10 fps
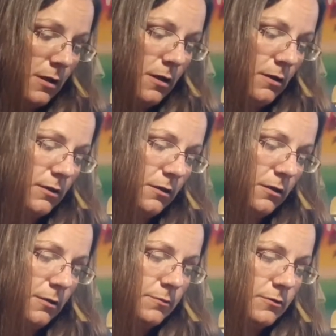Knight of
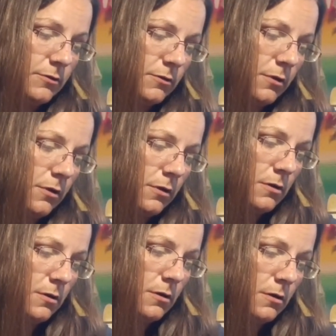Cups.
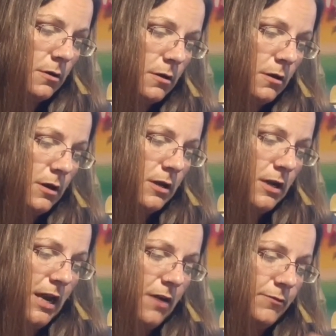
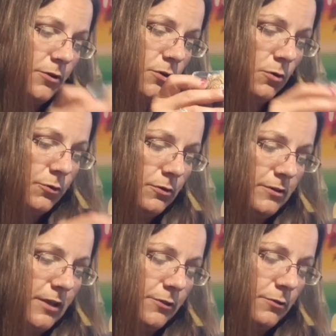After you go through a
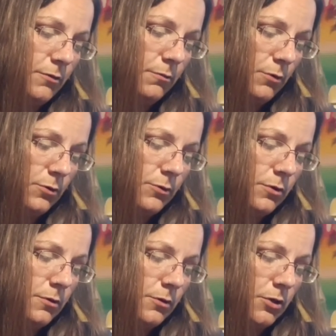death and rebirth,
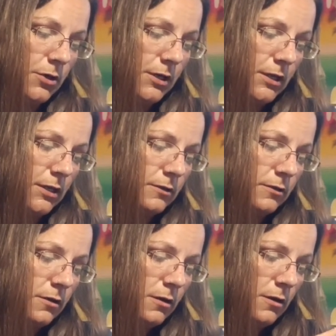you're going to get
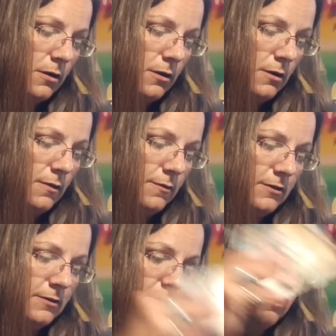
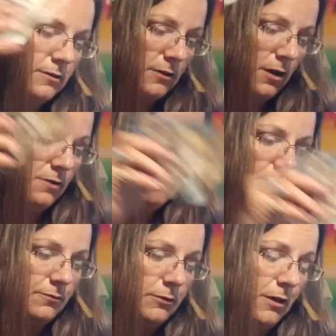this offer
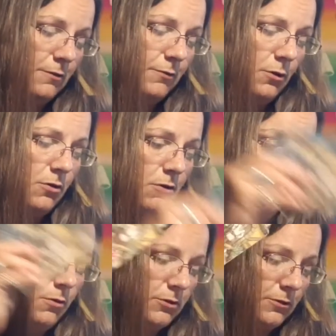of love. Oh,
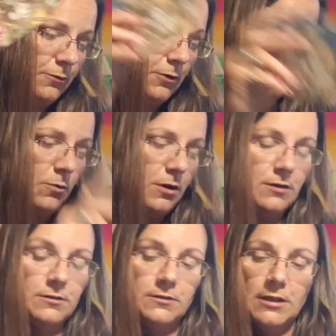with the Four of
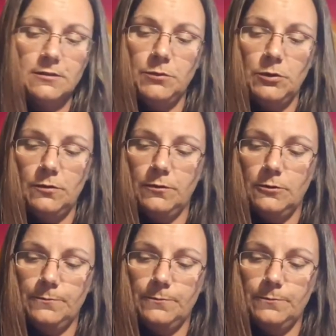Wands. That's beautiful.